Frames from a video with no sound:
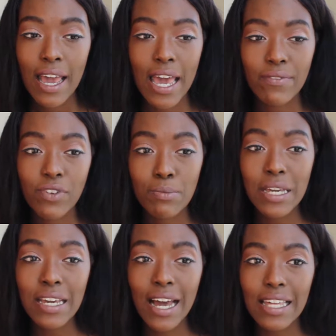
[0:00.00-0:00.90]
And for
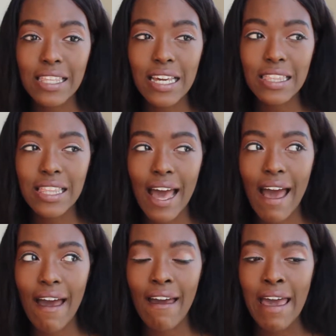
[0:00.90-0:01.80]
me, I think
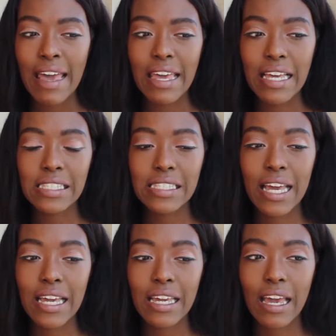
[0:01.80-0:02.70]
that it's
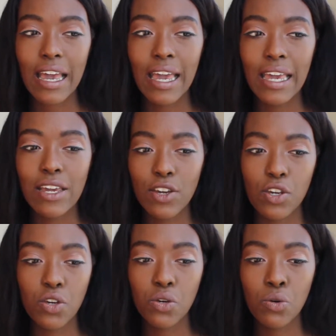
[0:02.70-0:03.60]
like a
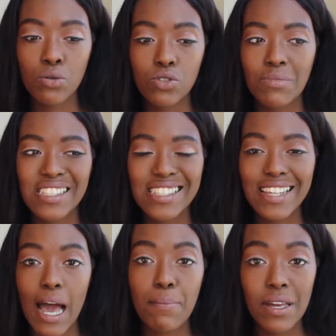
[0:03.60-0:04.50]
huge
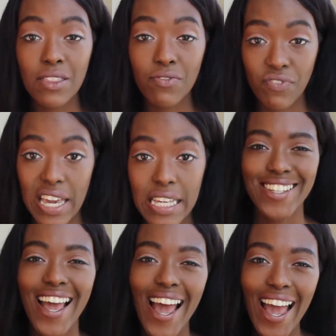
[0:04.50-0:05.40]
slap in the face.
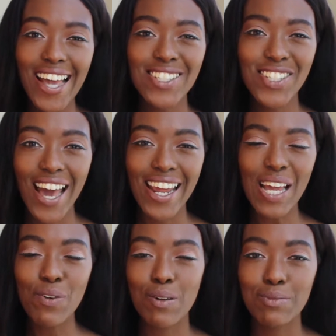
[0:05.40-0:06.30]
Hey, it's Shadei
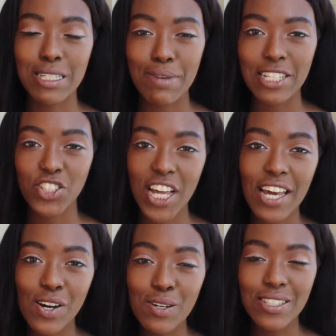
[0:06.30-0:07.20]
and welcome to my
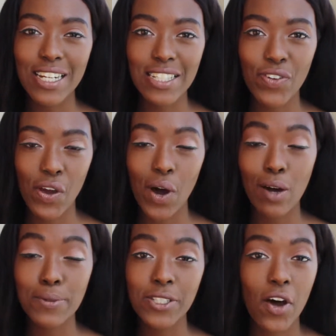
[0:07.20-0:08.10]
channel. In today's video,
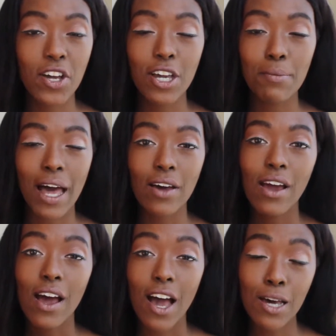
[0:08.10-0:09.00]
I'll be talking
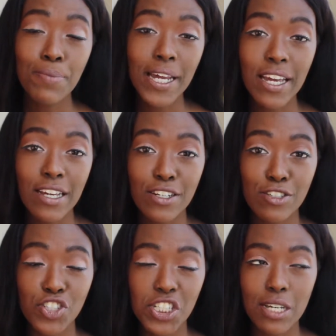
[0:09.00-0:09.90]
about unpaid
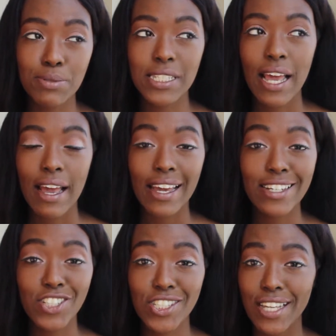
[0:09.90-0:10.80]
internships
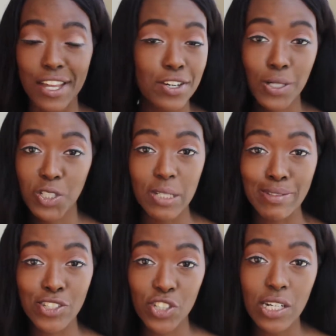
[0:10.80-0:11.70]
and just
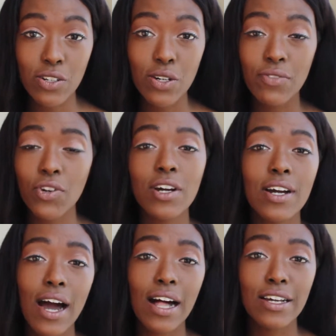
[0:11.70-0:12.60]
internships in general. If you're in
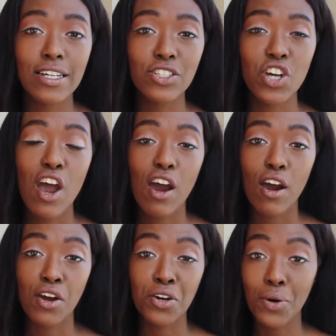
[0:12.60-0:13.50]
college
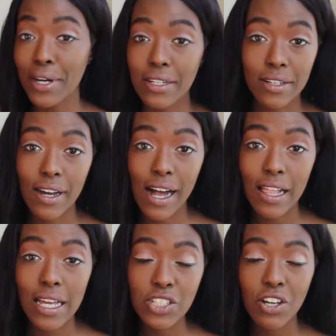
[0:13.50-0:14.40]
or going to
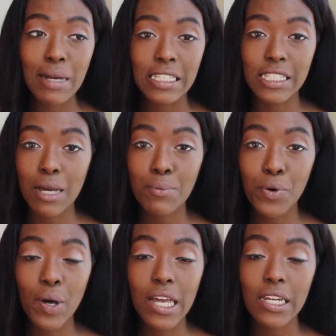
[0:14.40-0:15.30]
college, at some
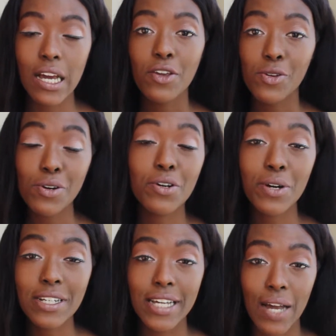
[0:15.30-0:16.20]
point, you're
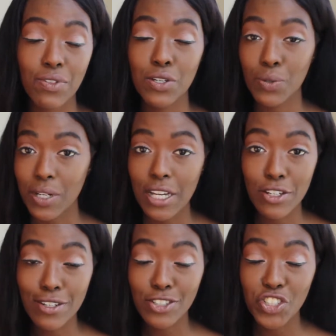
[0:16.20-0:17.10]
going to have to do an
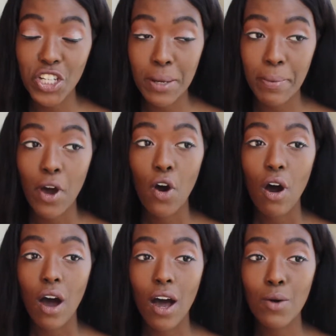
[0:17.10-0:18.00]
internship,
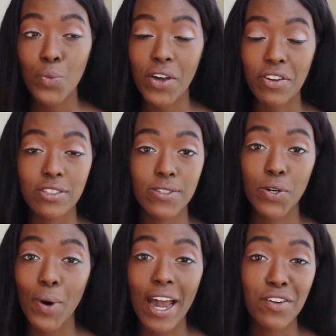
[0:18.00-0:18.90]
whether it's
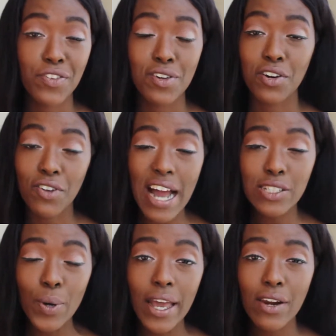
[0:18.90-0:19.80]
required for you to
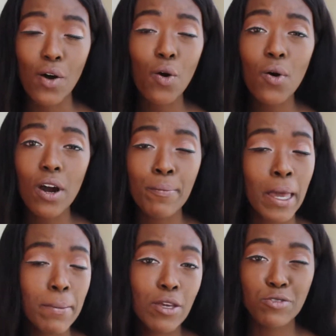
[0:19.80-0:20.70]
graduate or
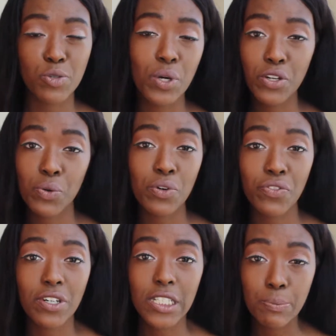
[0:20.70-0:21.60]
maybe you just want to do one
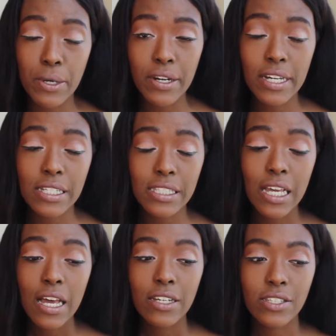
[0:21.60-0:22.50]
for experience.
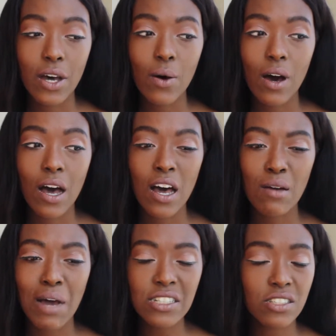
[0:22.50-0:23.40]
So
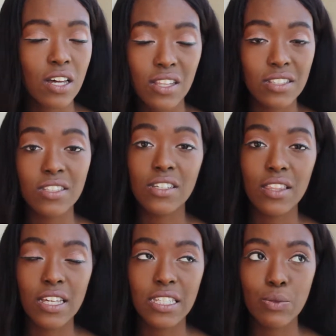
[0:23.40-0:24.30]
I just thought
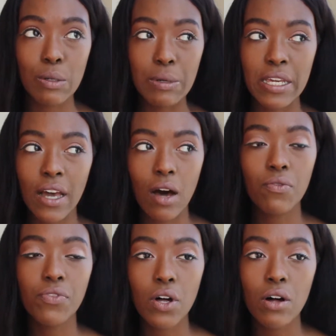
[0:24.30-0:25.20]
this would be
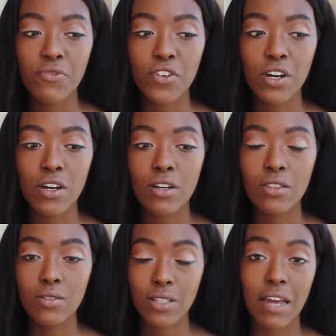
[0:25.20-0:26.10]
helpful for
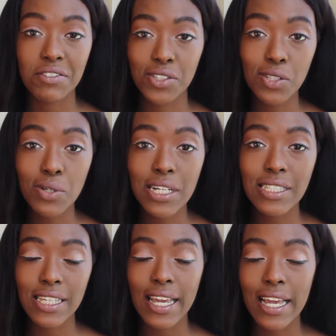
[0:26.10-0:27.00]
those kind of
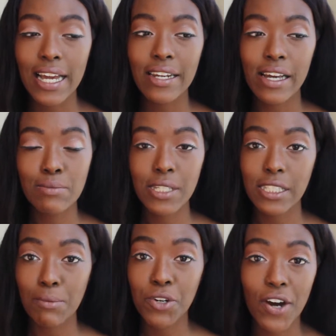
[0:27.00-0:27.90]
students, and
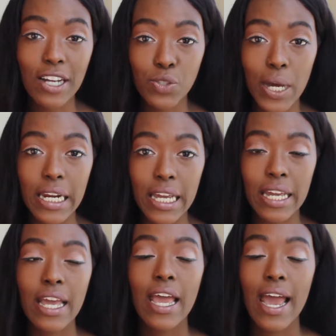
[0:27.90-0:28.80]
since I'm
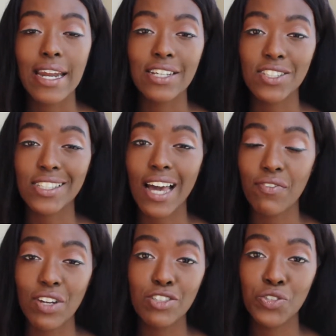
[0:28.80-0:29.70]
graduating and I just
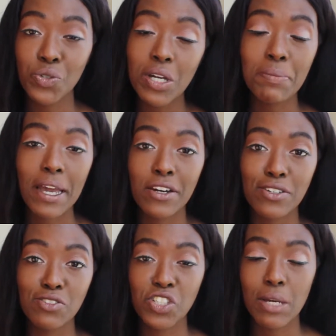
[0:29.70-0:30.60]
got finished doing my
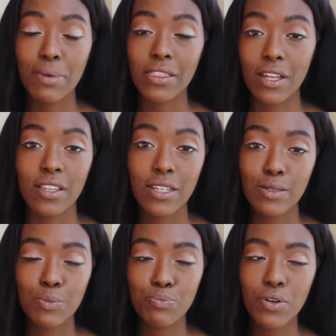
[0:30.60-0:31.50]
internship, I thought
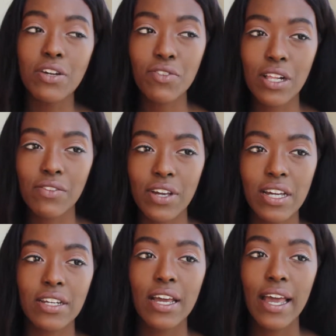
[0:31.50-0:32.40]
this was pretty
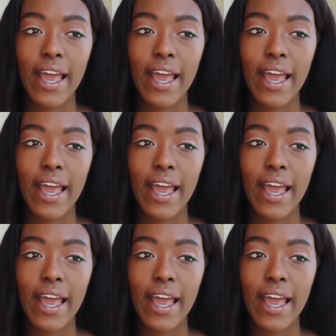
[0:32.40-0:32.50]
relevant.